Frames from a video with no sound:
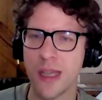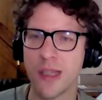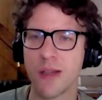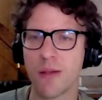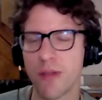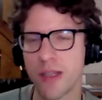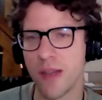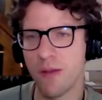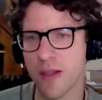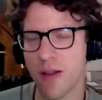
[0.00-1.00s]
to
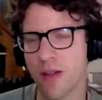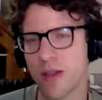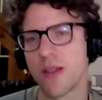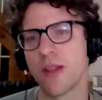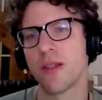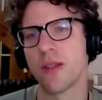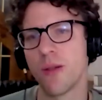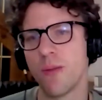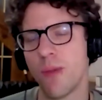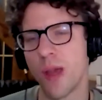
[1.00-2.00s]
receive its oxygen,
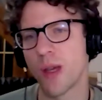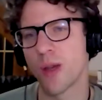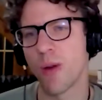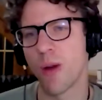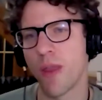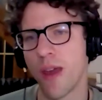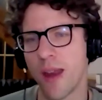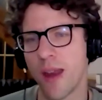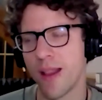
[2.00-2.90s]
to make sure that,